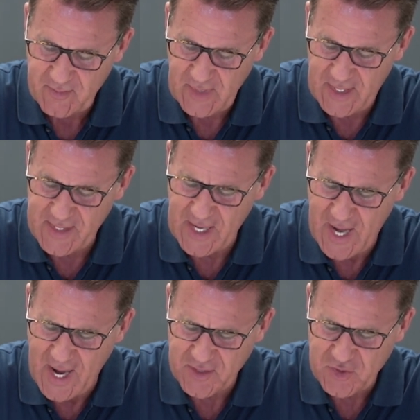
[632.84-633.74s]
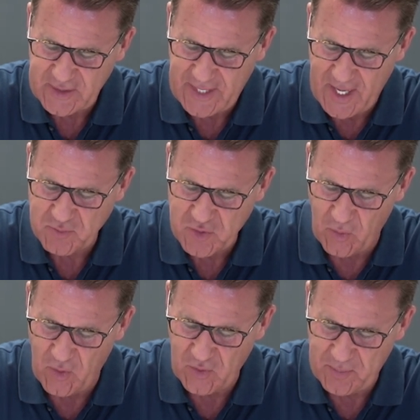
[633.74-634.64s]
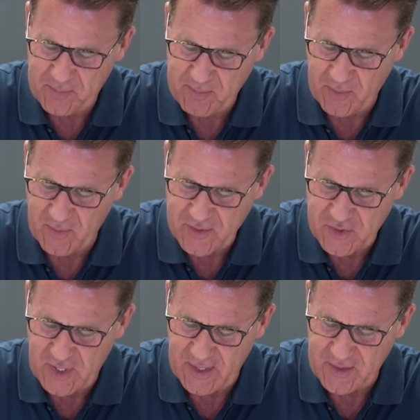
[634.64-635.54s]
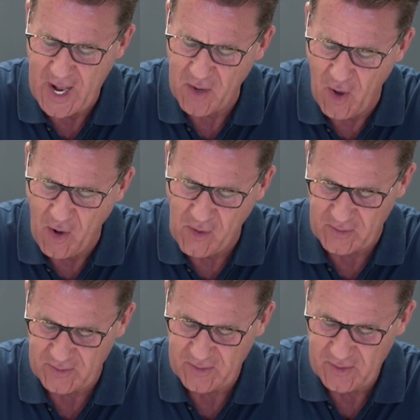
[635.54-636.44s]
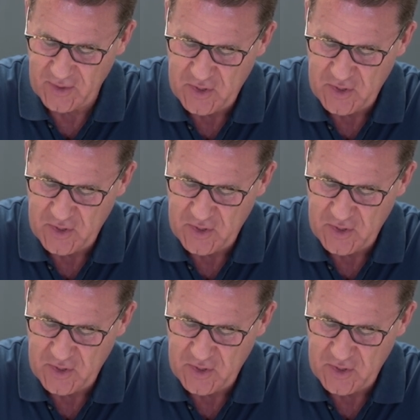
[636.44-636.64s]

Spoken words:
And Elijah came to all the people and said, how long